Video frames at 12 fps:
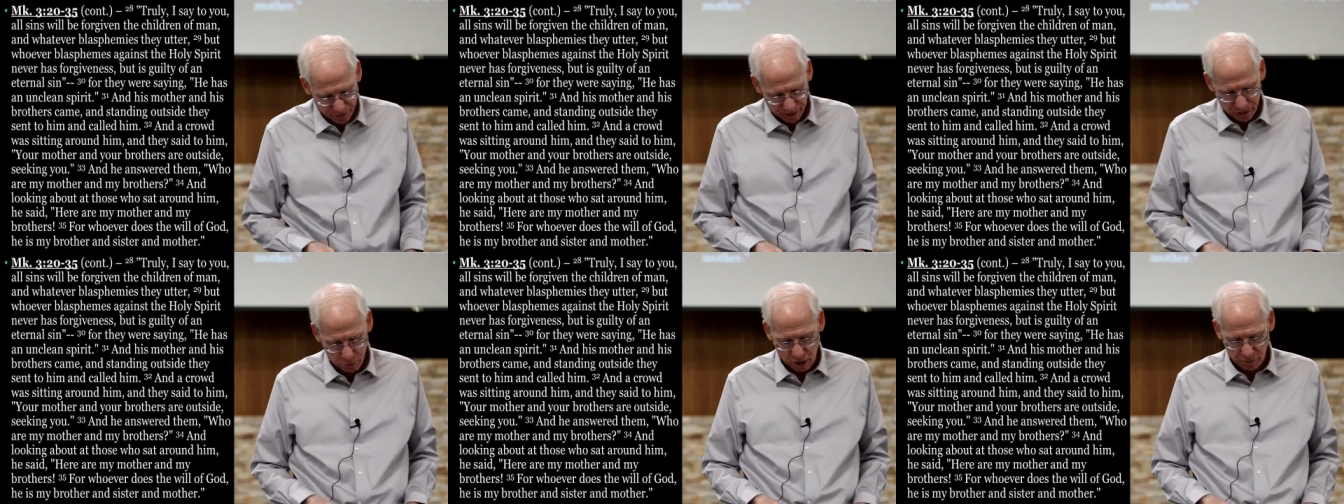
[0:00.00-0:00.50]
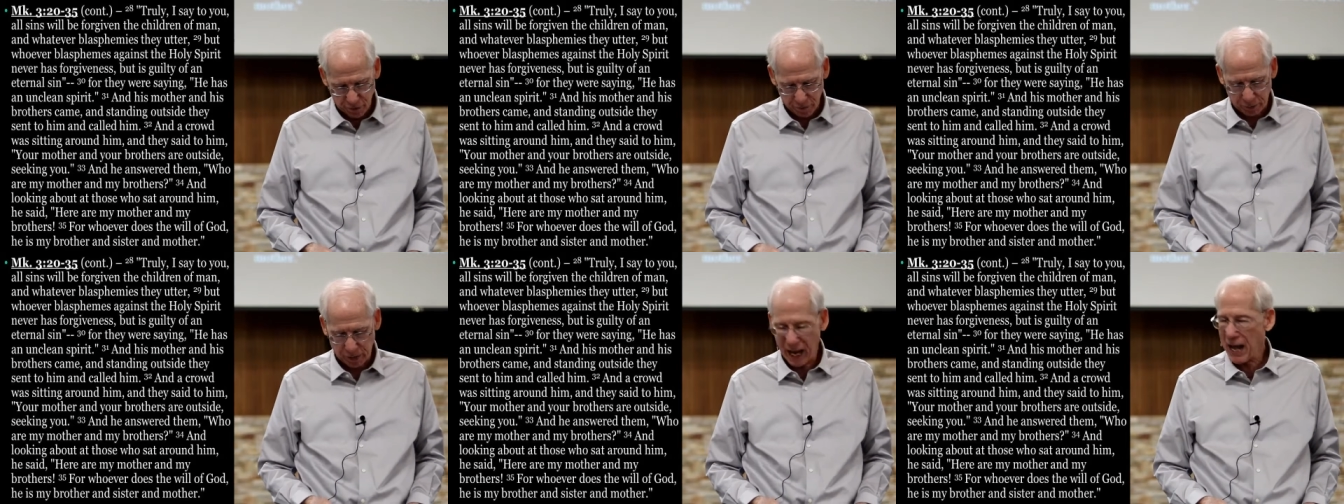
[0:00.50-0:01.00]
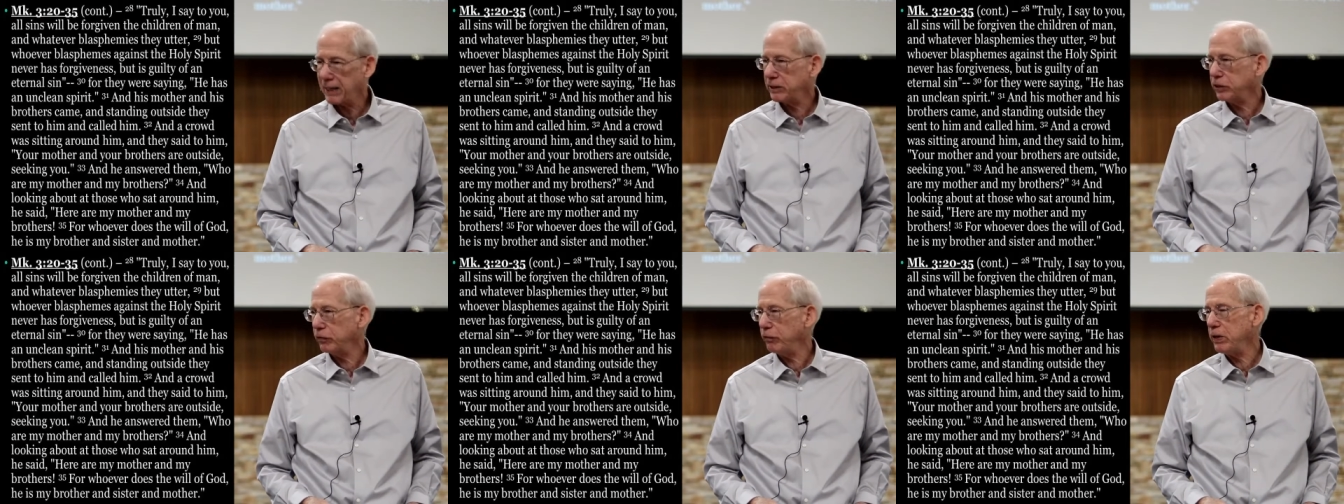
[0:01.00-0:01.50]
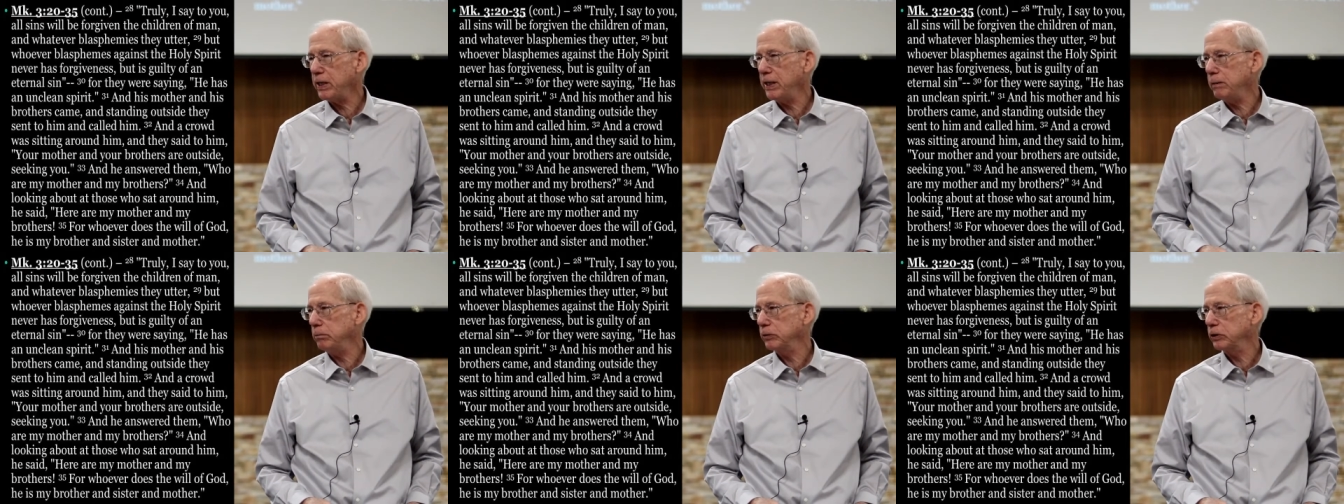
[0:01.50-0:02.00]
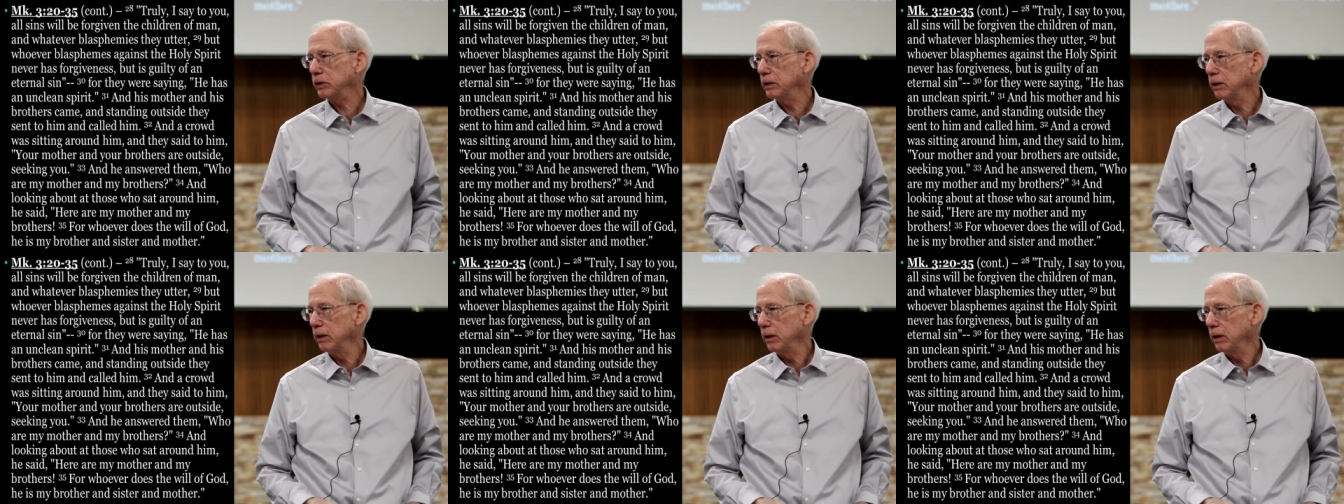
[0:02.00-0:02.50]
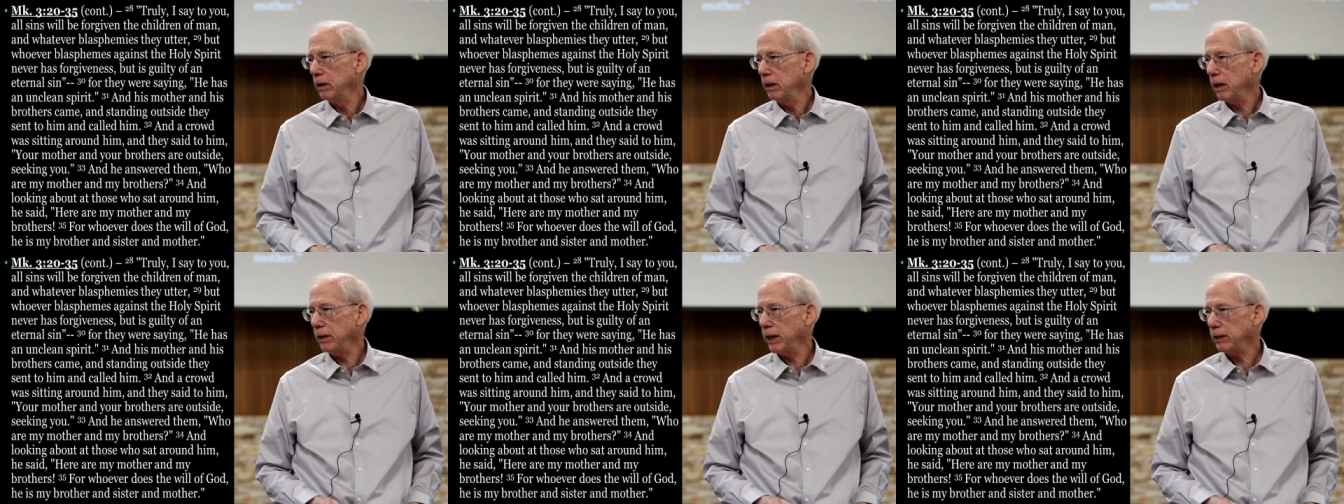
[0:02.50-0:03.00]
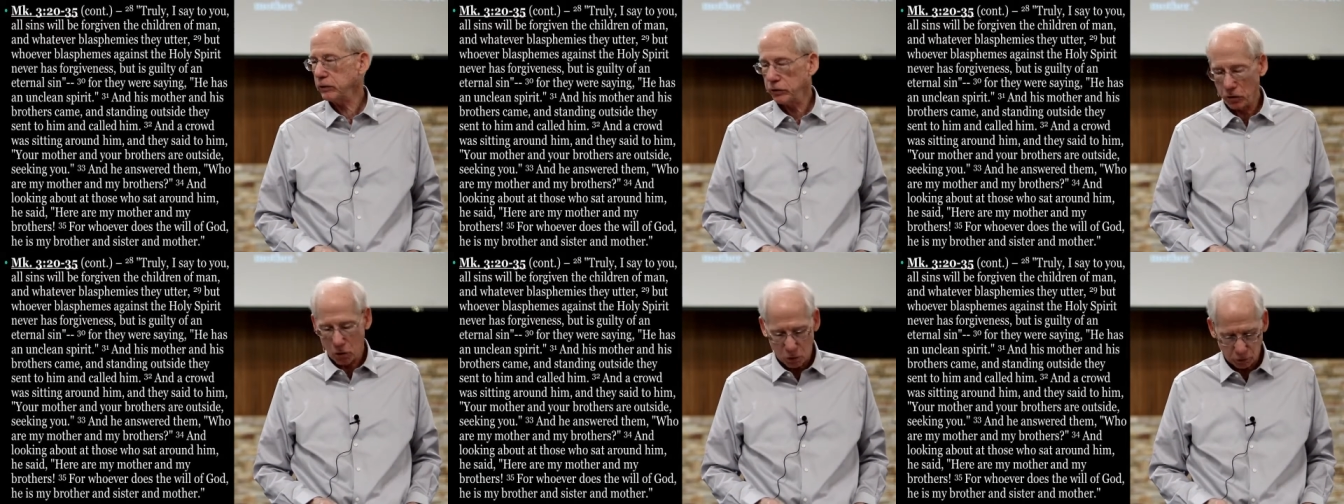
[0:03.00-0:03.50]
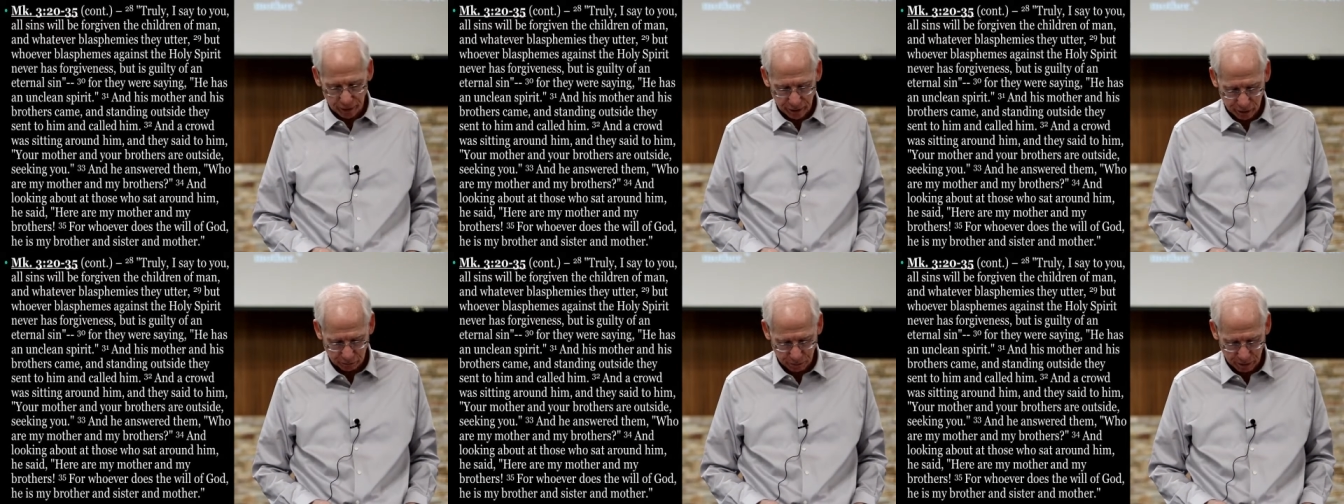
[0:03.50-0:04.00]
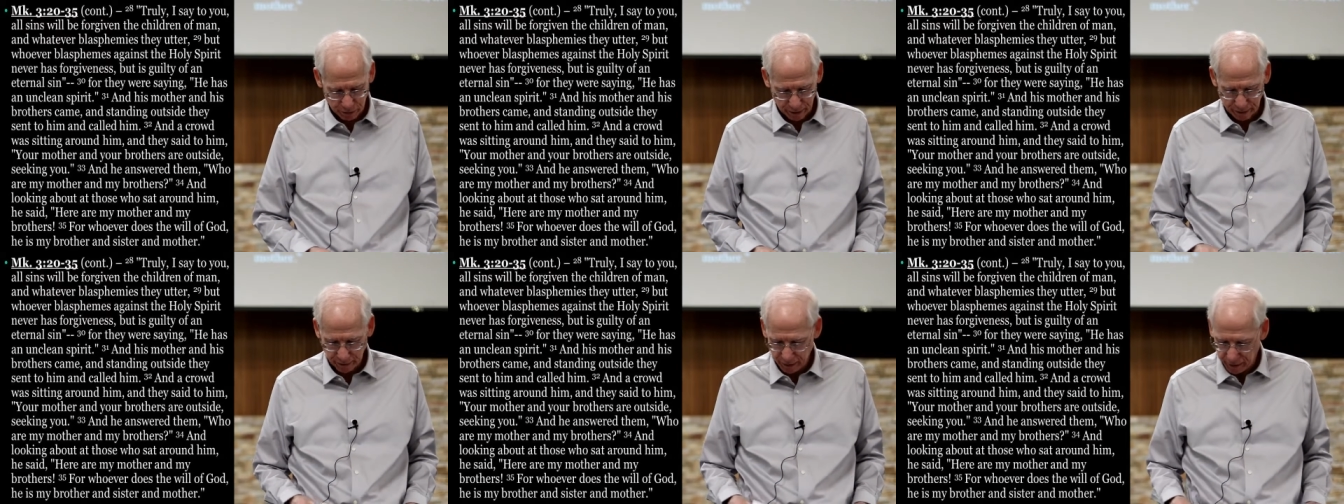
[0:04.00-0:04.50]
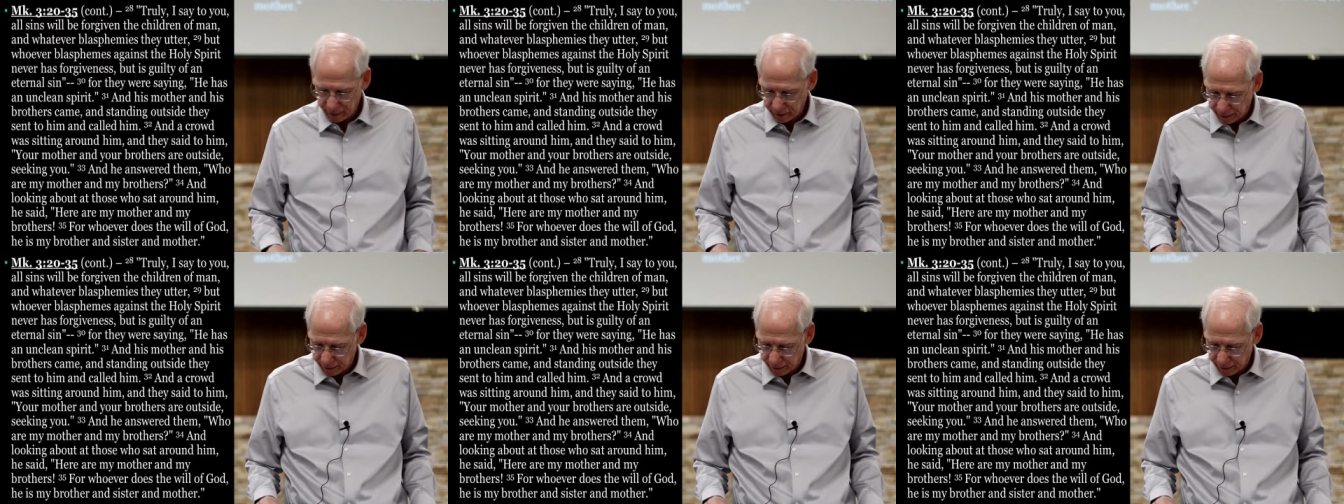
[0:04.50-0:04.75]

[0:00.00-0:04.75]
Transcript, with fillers: that whoever blasphemes against the Holy Spirit